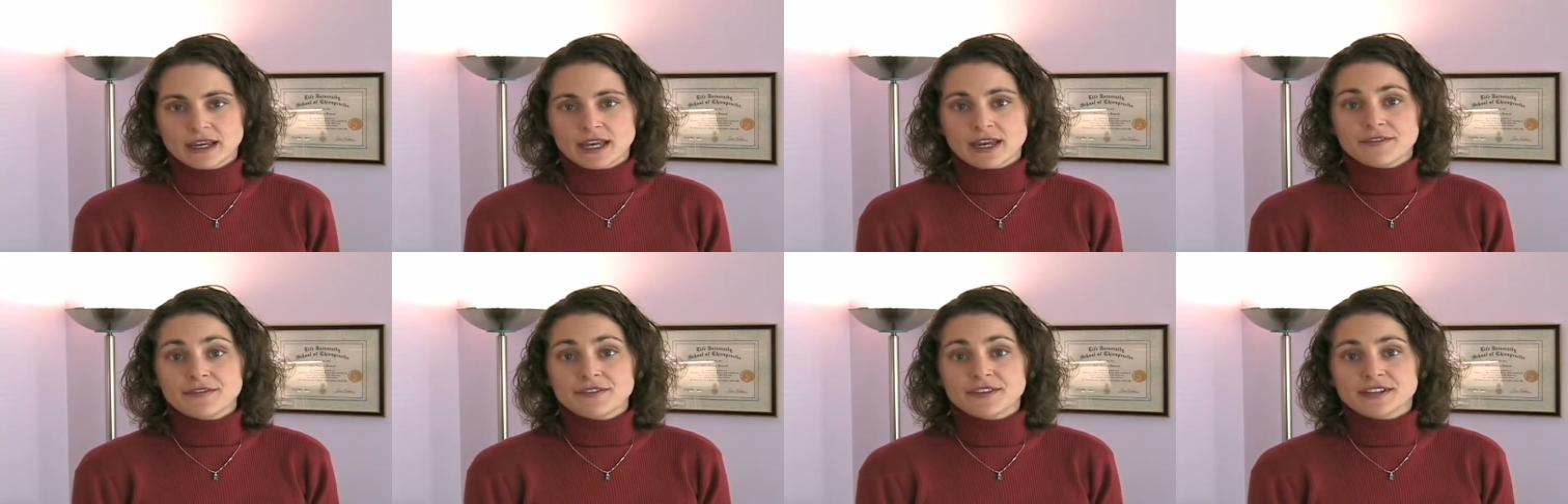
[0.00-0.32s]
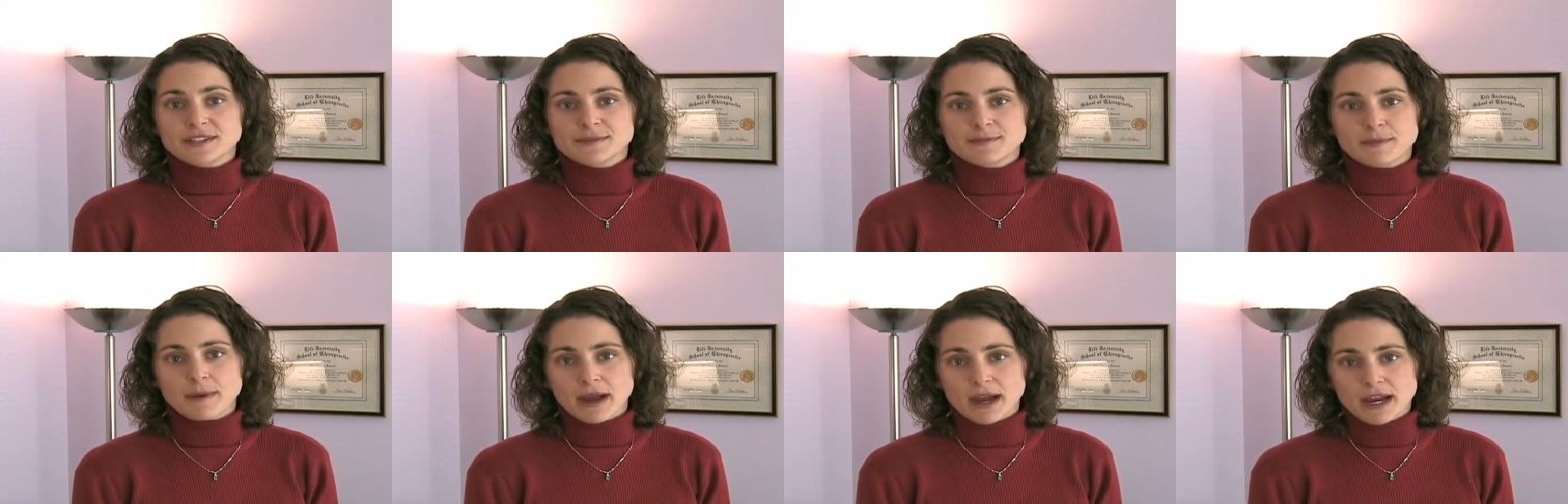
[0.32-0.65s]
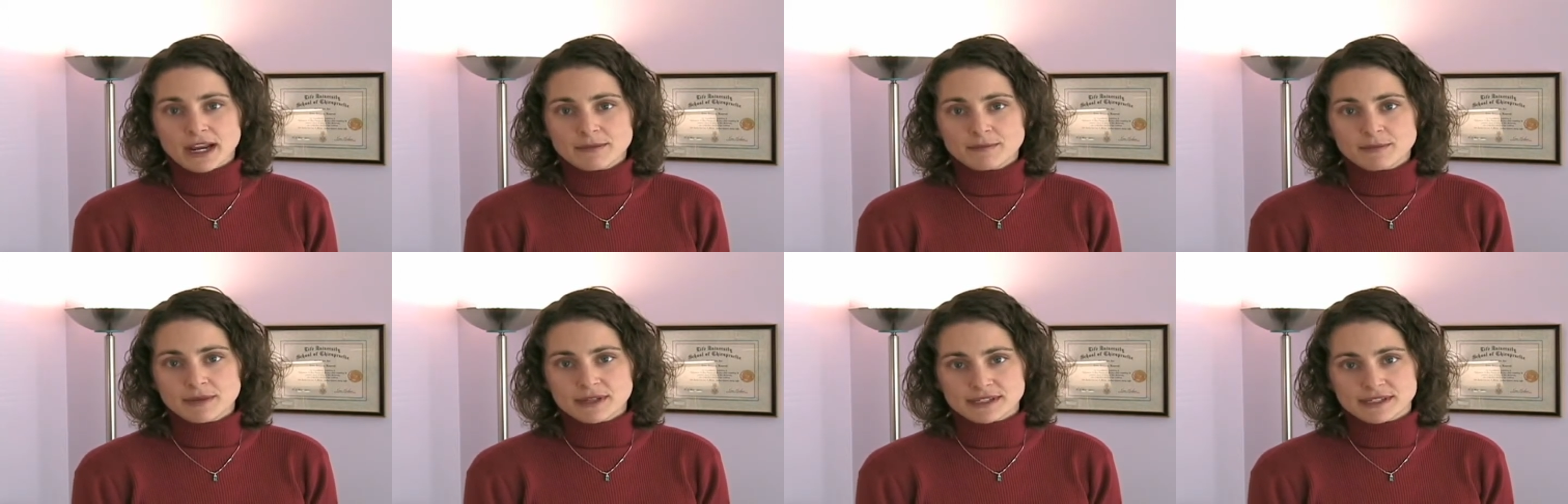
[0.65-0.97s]
If the
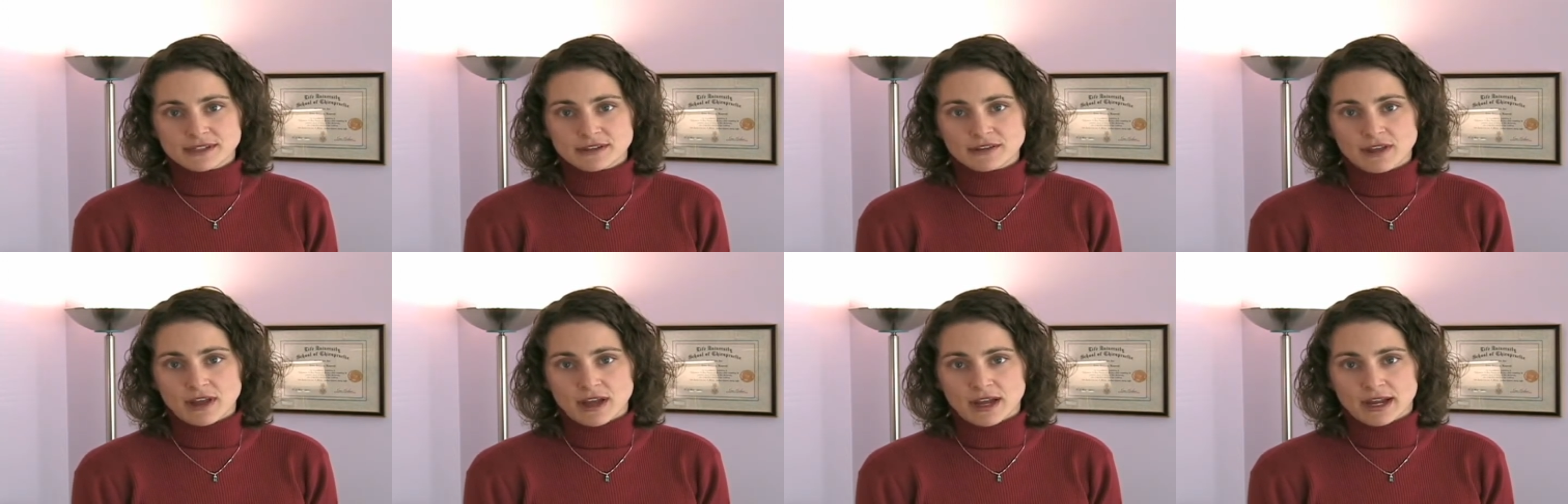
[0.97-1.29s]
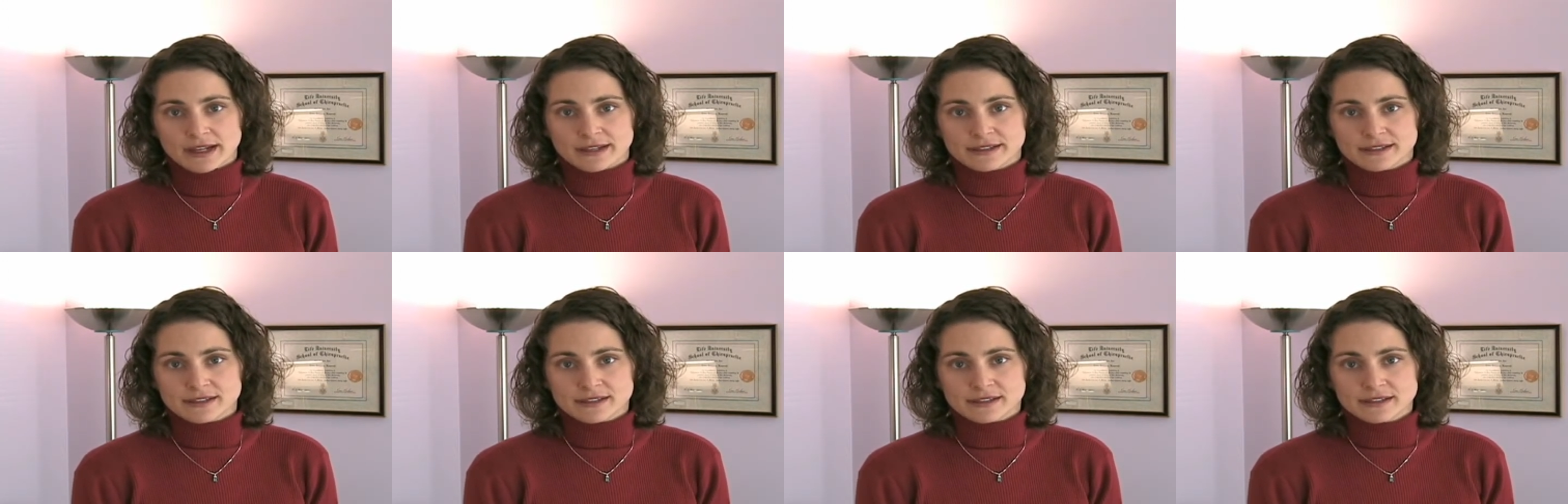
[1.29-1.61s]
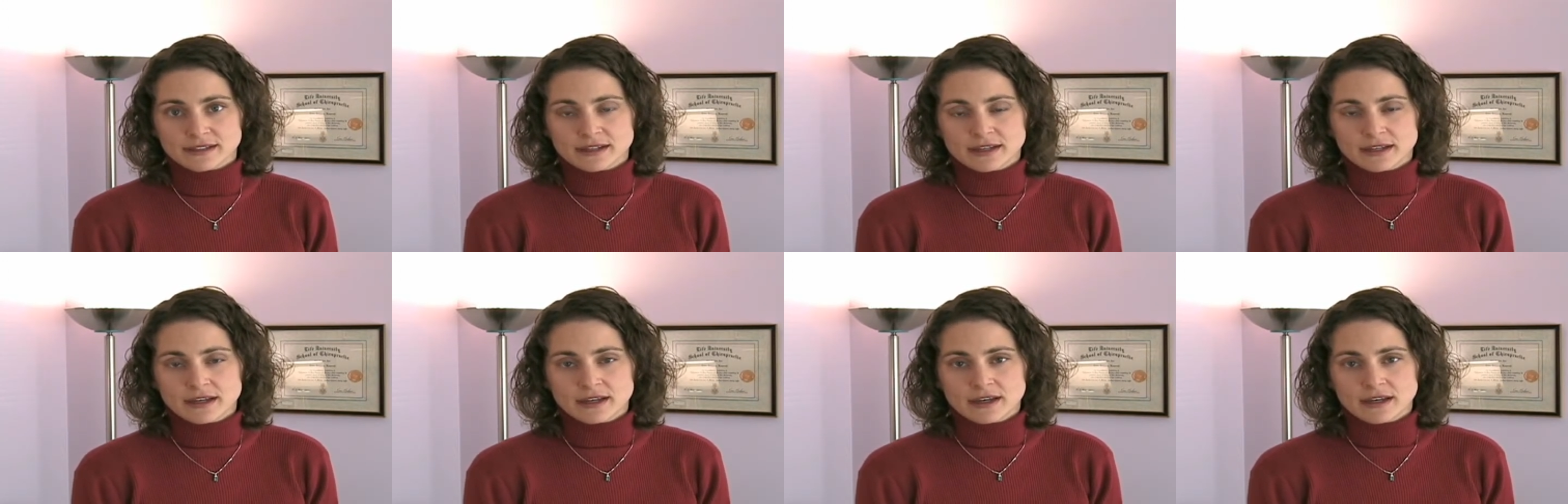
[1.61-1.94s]
spine misaligns,
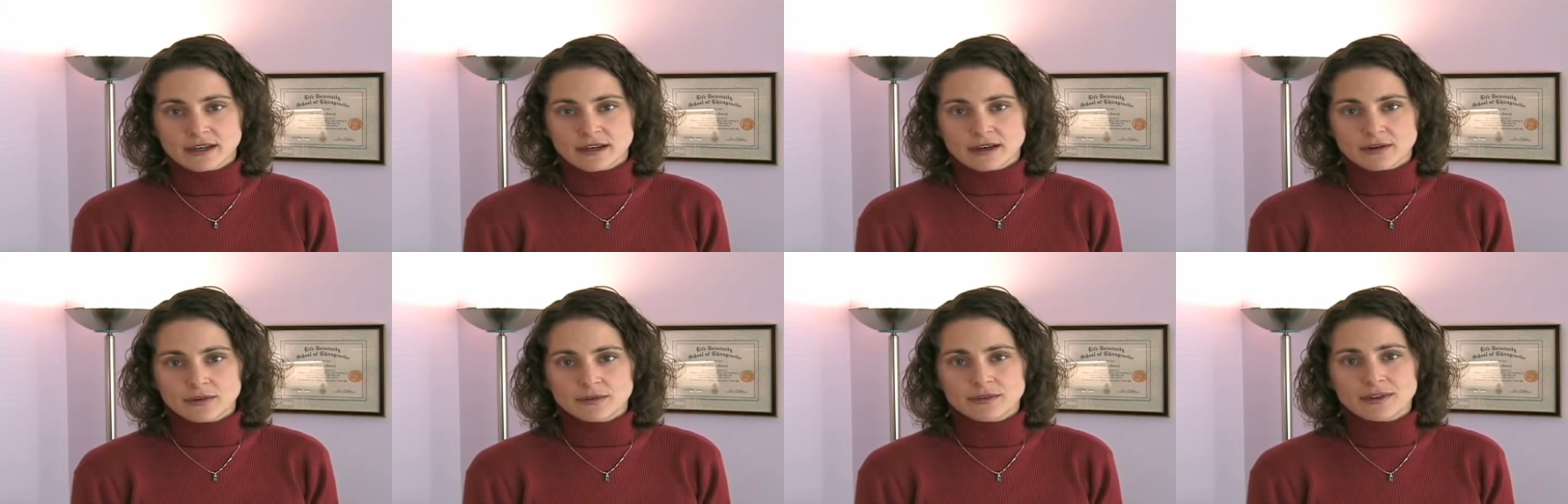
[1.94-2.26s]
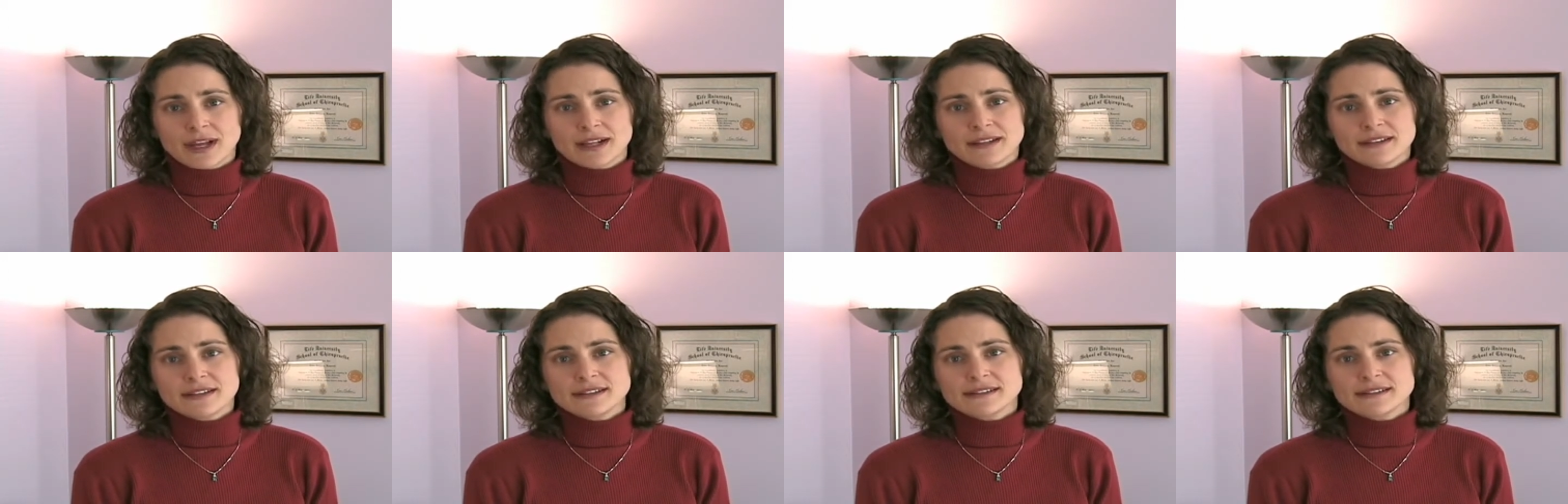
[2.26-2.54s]
not